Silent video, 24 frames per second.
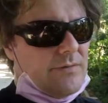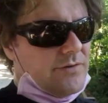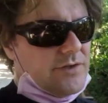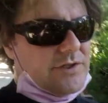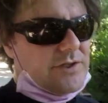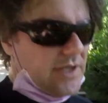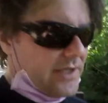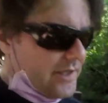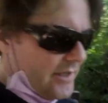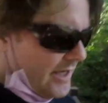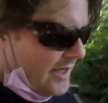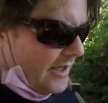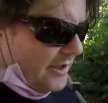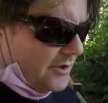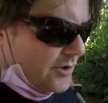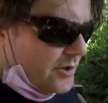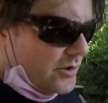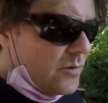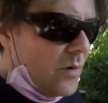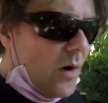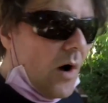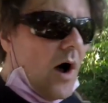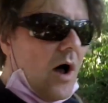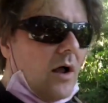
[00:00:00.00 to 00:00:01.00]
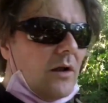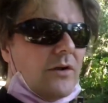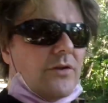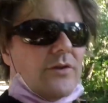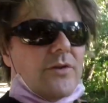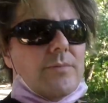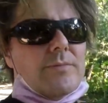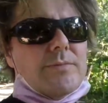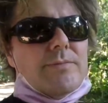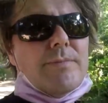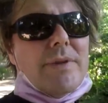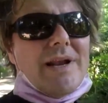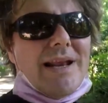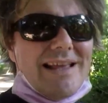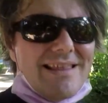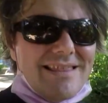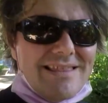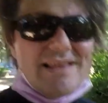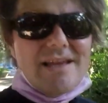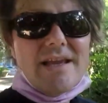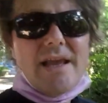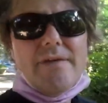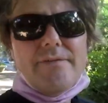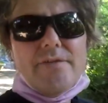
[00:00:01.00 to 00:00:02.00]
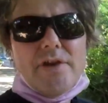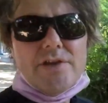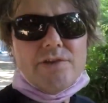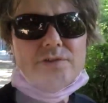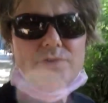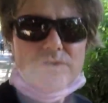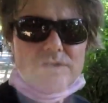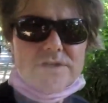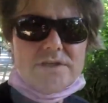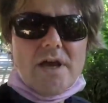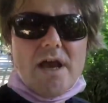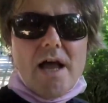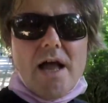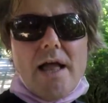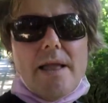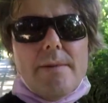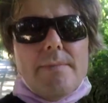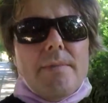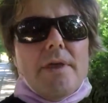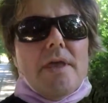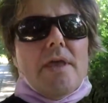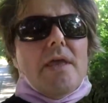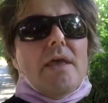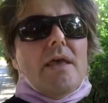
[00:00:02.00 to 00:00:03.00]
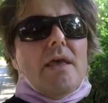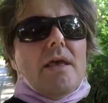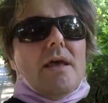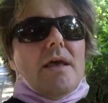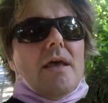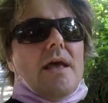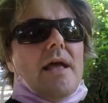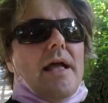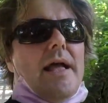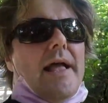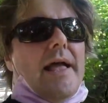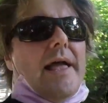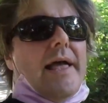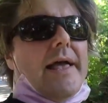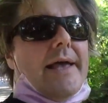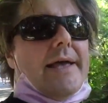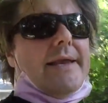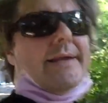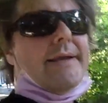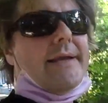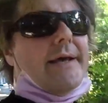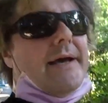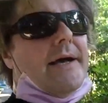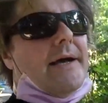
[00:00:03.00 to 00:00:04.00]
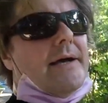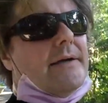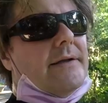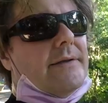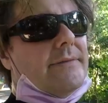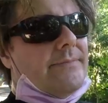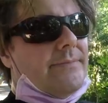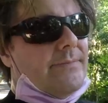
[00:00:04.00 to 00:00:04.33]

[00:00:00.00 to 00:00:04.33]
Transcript: Just like, it'll do all of them, but I think if I took time and uh,